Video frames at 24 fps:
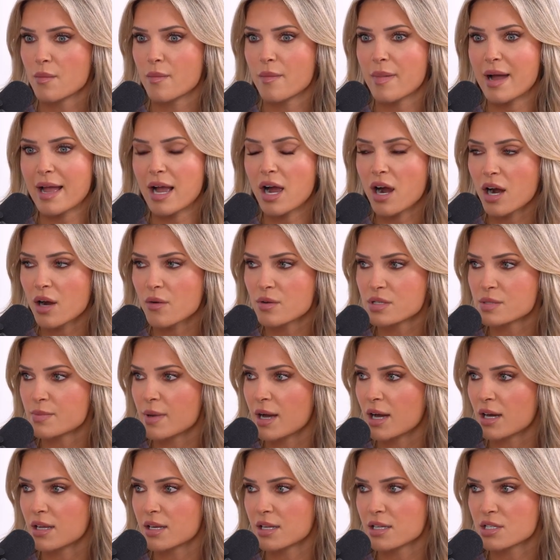my heart was
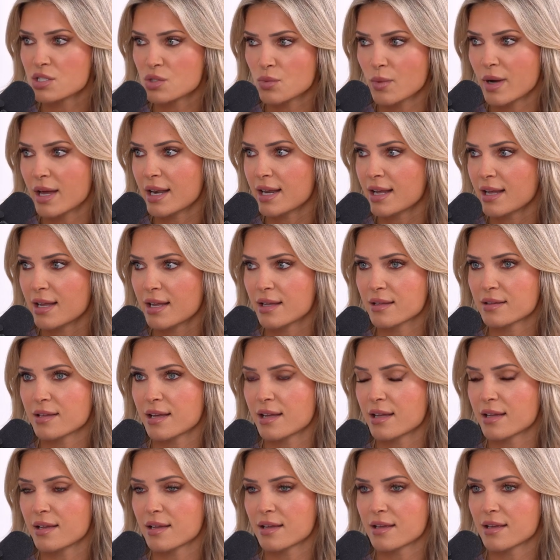pounding, sweating,
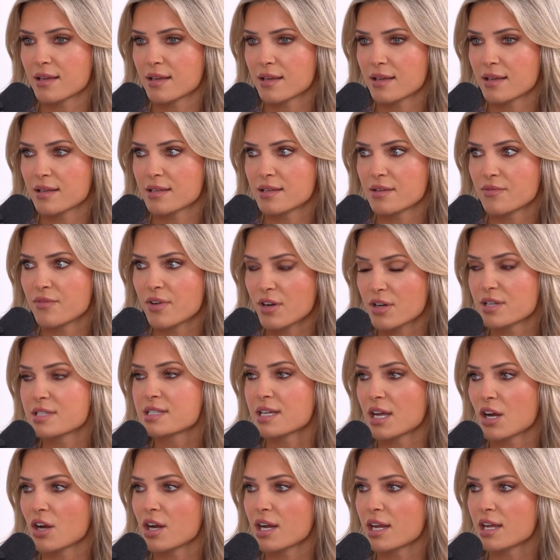like very scary.